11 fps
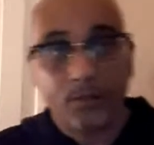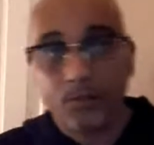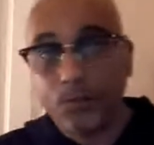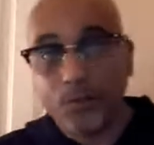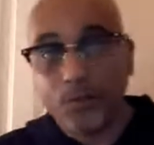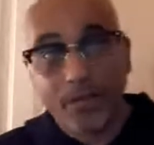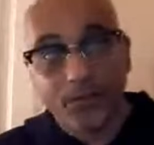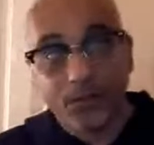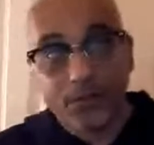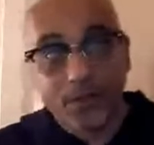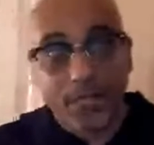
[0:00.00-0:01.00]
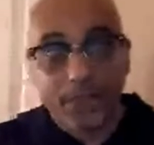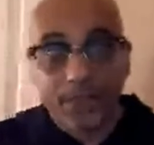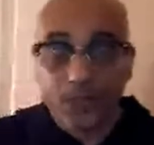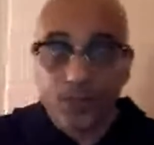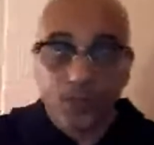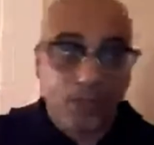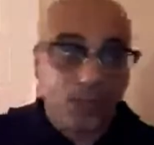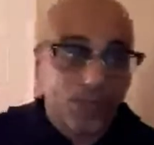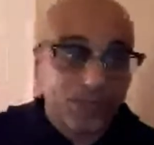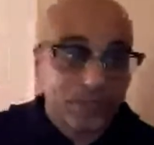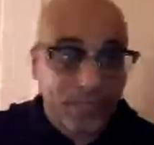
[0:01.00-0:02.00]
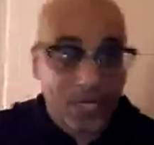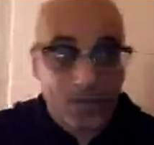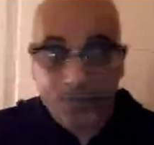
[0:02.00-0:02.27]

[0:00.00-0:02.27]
Whatever you selling, get your little merchant account.